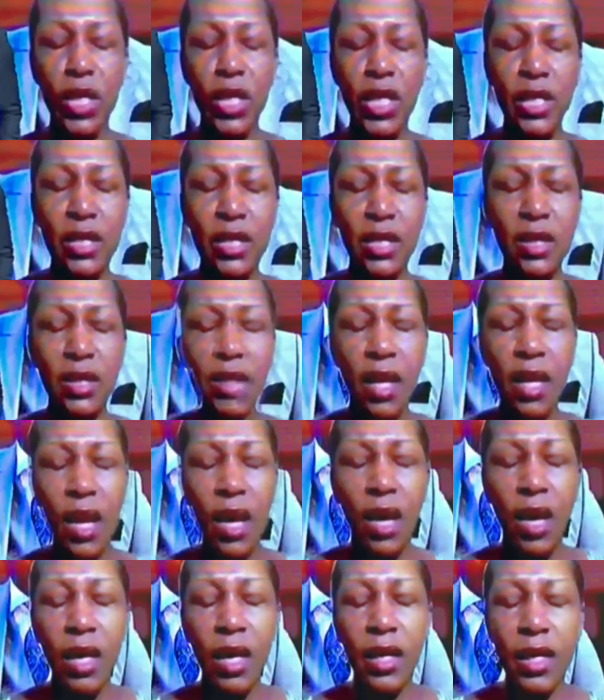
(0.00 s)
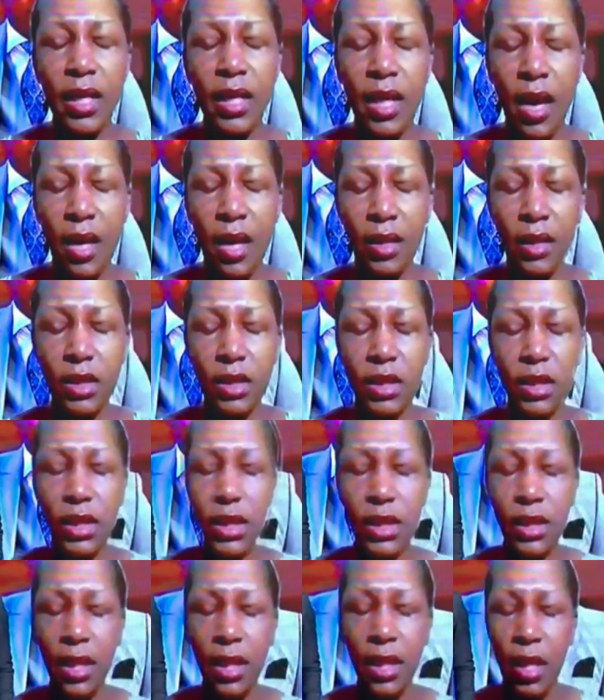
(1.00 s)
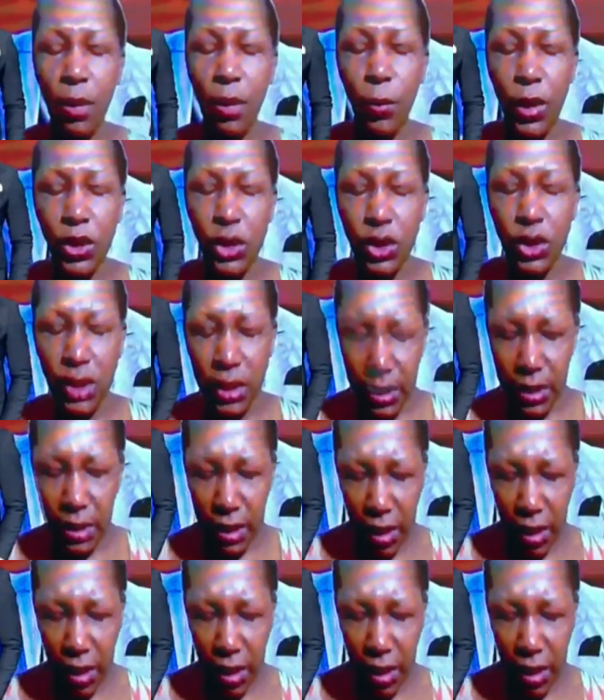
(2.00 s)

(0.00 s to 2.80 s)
tired, wasted all she had.